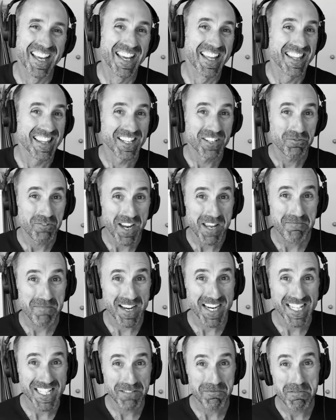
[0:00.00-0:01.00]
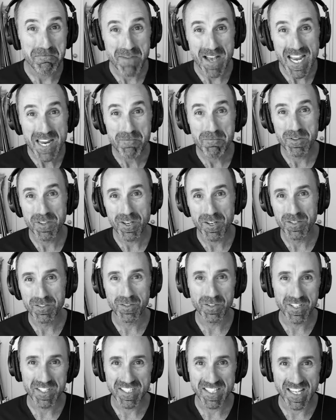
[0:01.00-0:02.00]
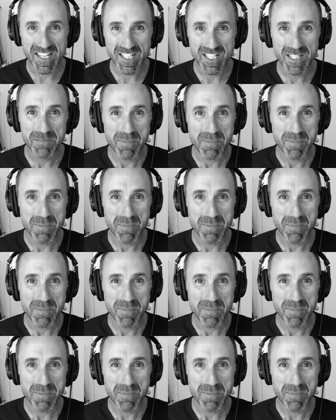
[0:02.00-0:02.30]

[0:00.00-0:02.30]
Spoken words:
There's great money to be made with those sort of sessions,